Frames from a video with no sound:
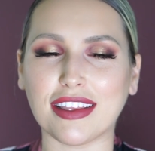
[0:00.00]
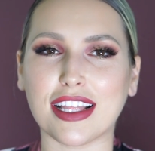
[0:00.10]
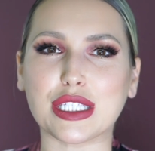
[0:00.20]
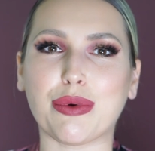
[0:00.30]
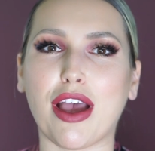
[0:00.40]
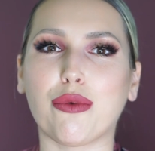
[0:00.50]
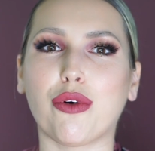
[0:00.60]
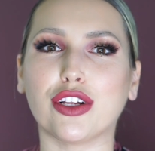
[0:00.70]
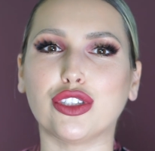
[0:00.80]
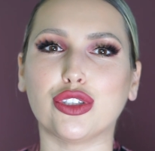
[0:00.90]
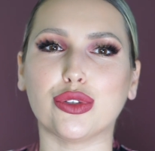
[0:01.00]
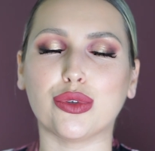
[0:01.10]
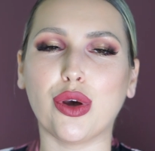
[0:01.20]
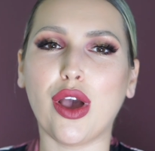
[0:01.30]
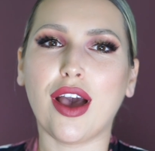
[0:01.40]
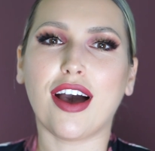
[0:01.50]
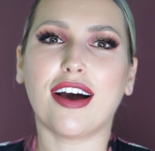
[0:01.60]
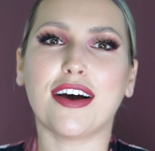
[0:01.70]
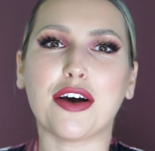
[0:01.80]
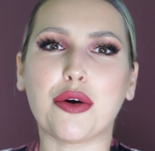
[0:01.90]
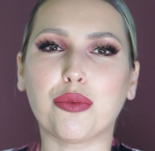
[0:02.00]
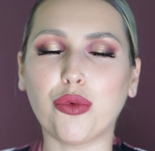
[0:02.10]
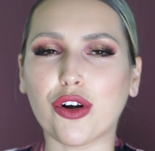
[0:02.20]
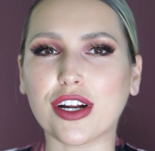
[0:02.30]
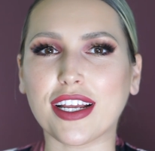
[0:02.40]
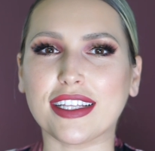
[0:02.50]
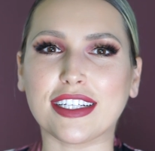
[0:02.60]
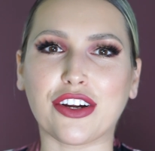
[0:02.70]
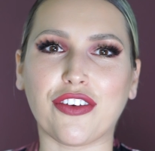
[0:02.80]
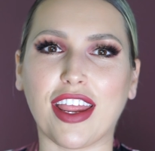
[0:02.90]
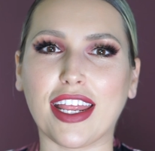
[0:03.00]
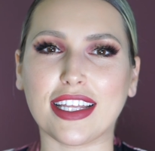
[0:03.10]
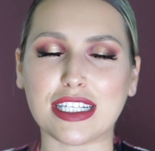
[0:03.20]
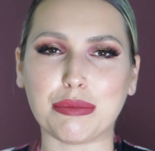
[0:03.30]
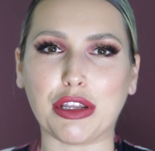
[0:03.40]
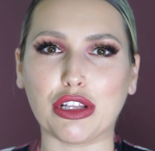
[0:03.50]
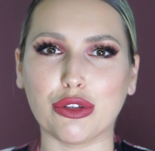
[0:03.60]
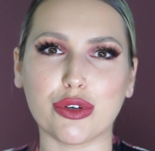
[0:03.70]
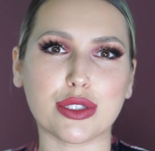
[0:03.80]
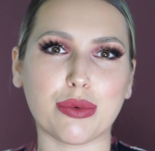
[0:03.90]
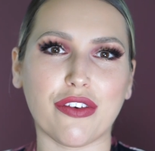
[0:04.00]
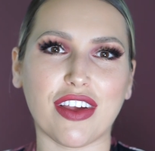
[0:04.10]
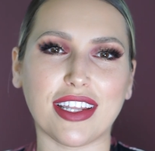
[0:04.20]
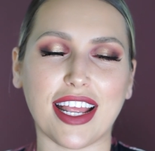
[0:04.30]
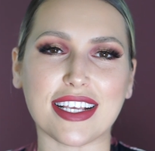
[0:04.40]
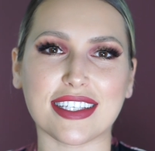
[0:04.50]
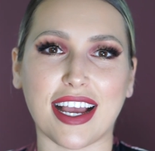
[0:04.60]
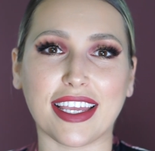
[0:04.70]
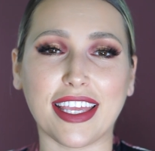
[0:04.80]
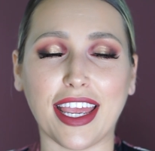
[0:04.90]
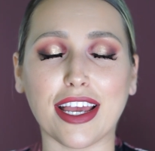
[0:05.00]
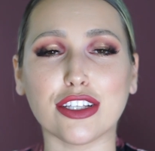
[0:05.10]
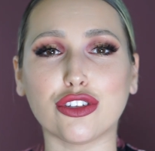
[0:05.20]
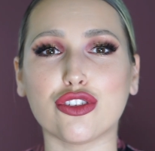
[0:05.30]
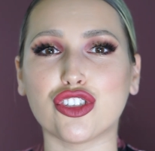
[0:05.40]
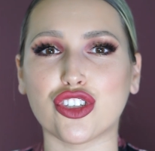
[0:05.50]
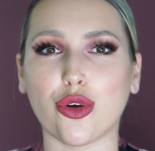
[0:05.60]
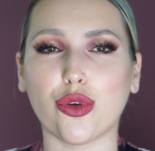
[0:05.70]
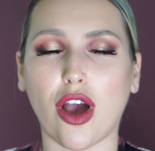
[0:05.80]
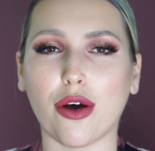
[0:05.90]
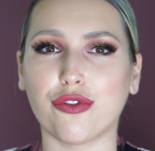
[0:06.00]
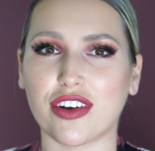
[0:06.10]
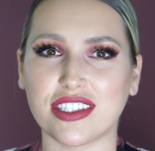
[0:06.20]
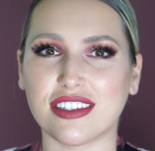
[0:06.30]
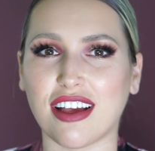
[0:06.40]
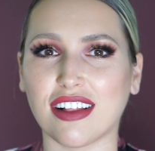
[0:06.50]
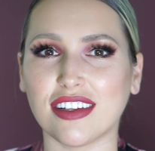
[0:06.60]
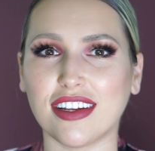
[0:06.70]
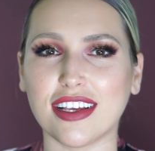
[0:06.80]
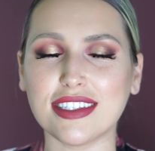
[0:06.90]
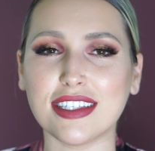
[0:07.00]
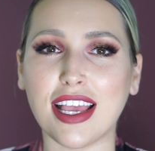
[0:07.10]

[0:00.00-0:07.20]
That's why I want to work and create as many looks with it as I can to show you how versatile it is.